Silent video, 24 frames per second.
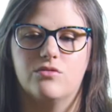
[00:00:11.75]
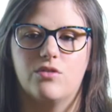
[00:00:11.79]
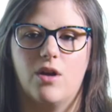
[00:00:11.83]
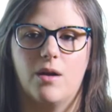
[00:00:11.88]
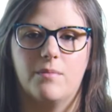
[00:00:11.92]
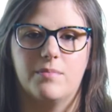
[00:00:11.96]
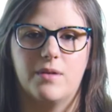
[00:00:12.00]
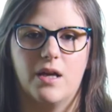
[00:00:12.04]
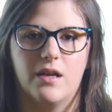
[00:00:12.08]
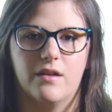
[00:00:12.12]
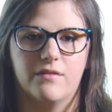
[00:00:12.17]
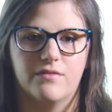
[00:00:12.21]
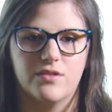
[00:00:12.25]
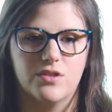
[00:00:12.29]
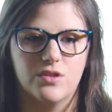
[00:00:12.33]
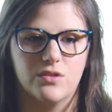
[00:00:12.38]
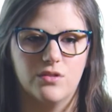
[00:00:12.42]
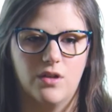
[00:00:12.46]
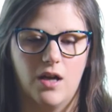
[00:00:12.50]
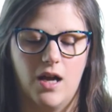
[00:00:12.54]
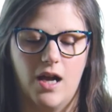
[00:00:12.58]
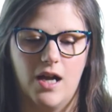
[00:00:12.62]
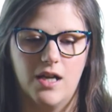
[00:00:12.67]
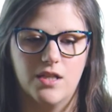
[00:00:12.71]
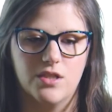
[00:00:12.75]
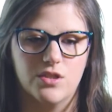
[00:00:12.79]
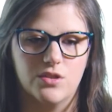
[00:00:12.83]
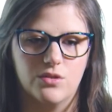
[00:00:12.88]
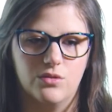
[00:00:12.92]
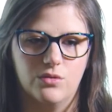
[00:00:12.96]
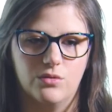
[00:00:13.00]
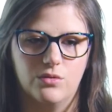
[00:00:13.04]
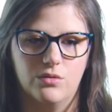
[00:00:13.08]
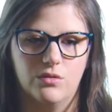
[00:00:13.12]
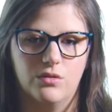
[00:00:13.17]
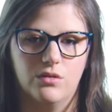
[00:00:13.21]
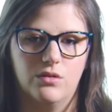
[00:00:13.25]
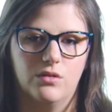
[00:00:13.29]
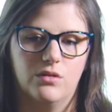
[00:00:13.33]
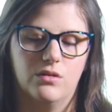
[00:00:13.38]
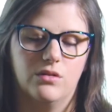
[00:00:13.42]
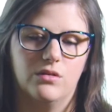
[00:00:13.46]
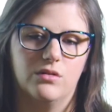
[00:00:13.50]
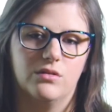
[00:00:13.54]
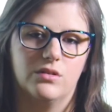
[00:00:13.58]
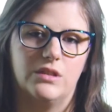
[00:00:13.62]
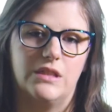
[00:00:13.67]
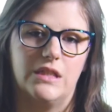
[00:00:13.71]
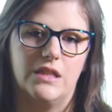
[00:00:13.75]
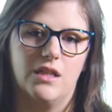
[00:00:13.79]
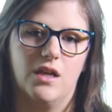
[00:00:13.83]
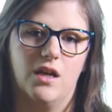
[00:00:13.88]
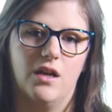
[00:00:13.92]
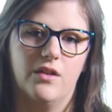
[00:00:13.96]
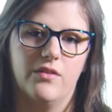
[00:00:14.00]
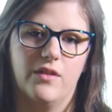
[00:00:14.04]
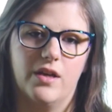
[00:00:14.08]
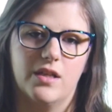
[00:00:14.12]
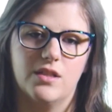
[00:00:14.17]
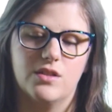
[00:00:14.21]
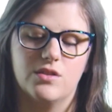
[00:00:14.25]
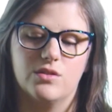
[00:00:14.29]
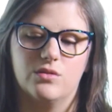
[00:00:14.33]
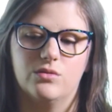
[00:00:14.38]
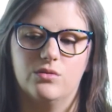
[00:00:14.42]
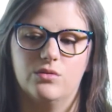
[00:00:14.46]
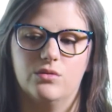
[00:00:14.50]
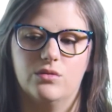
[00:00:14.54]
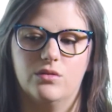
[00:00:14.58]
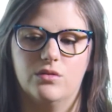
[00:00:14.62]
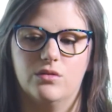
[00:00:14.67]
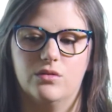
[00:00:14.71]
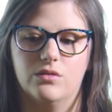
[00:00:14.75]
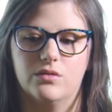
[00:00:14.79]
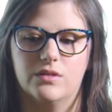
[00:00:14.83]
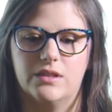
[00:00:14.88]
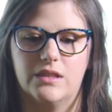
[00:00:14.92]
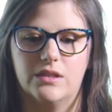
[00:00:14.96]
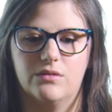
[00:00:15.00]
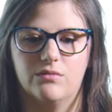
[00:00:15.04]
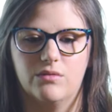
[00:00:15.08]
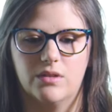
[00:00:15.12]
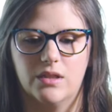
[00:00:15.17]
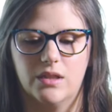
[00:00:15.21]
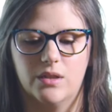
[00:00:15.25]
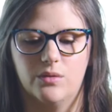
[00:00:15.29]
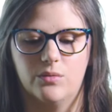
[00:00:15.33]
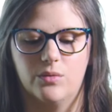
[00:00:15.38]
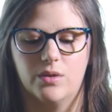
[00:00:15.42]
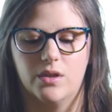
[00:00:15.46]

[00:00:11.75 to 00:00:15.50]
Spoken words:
dropped out of high school, did online school, didn't really